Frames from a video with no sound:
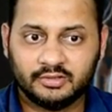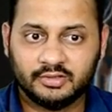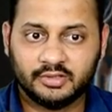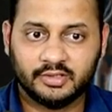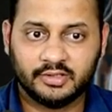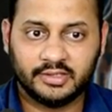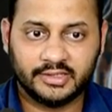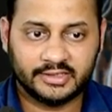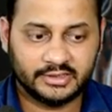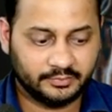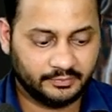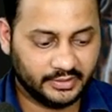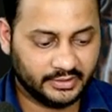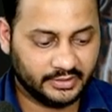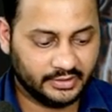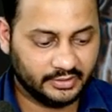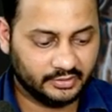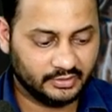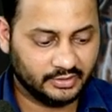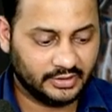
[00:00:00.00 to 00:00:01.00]

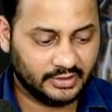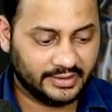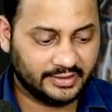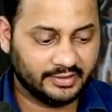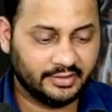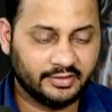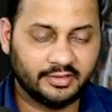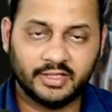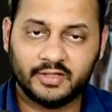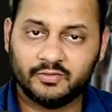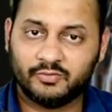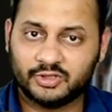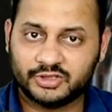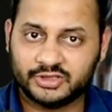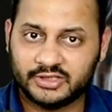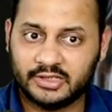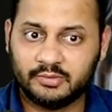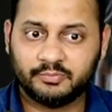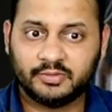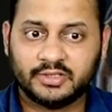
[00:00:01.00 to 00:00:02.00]
The agreed rate was
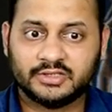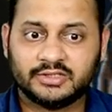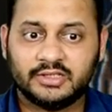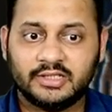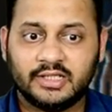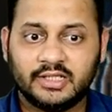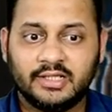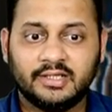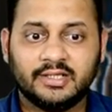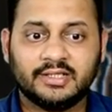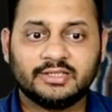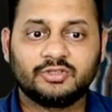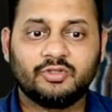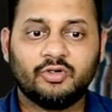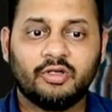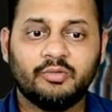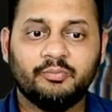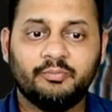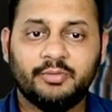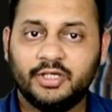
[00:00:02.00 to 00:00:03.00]
10% and it has
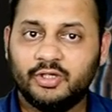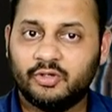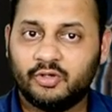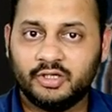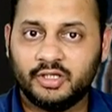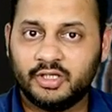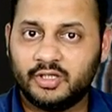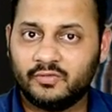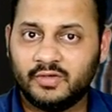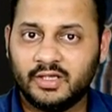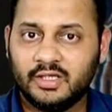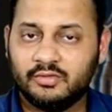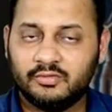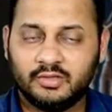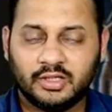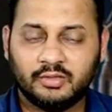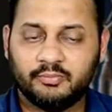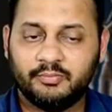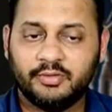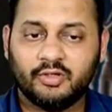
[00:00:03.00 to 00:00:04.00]
gone beyond
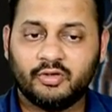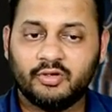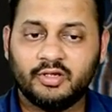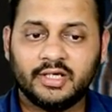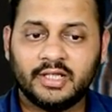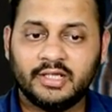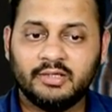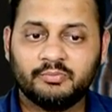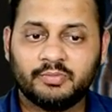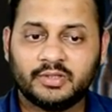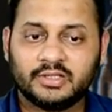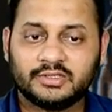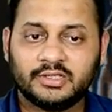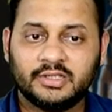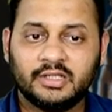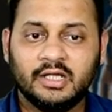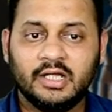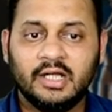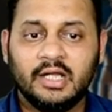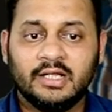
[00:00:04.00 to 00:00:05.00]

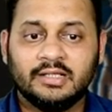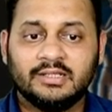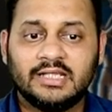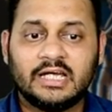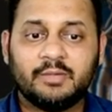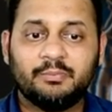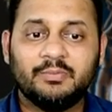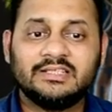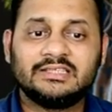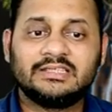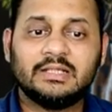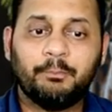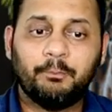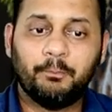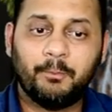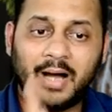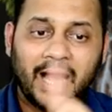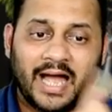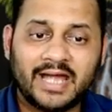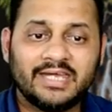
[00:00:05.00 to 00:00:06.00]
10%. That means the
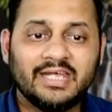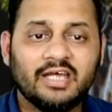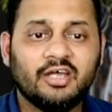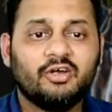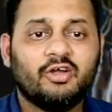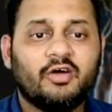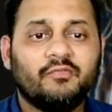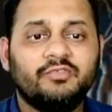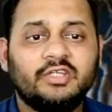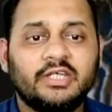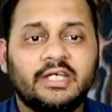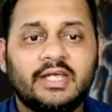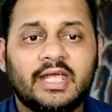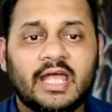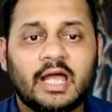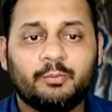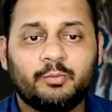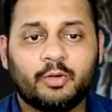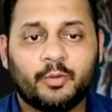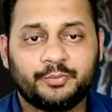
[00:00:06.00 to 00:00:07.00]
buyer of the
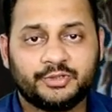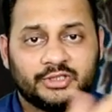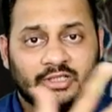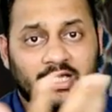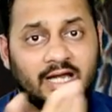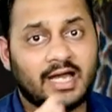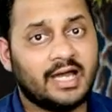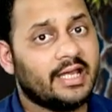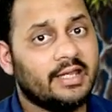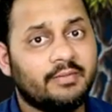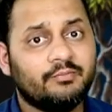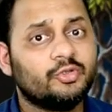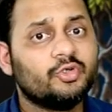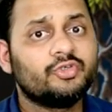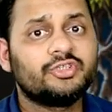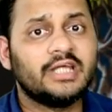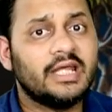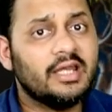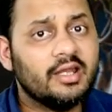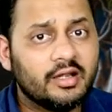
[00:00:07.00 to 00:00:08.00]
cap option, I am the
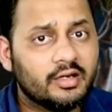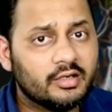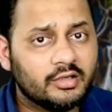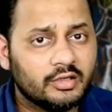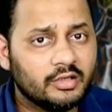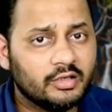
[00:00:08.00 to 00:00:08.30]
seller.